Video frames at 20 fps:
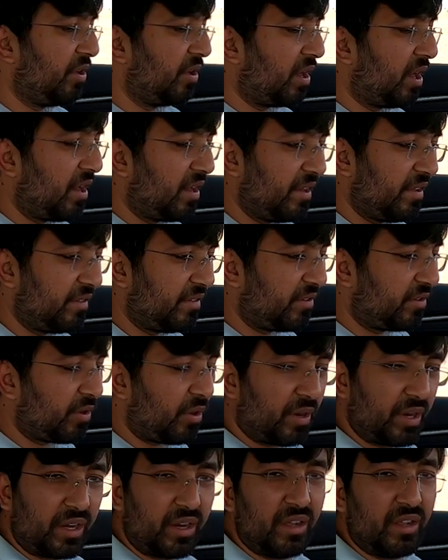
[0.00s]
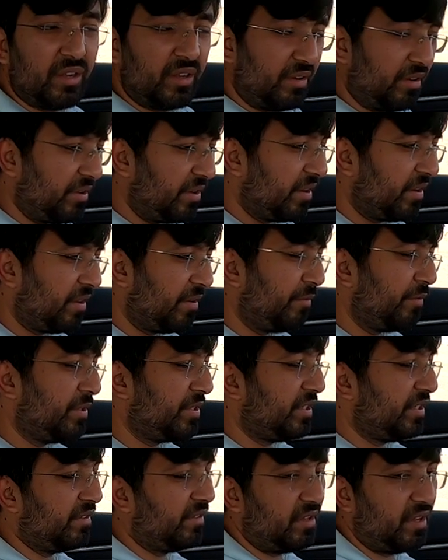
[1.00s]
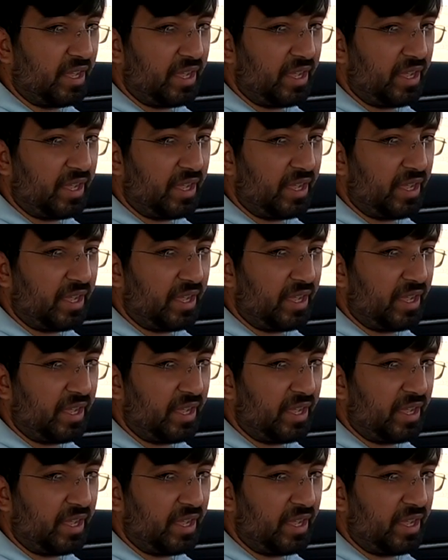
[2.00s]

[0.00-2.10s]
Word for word: your RS torque rear, which is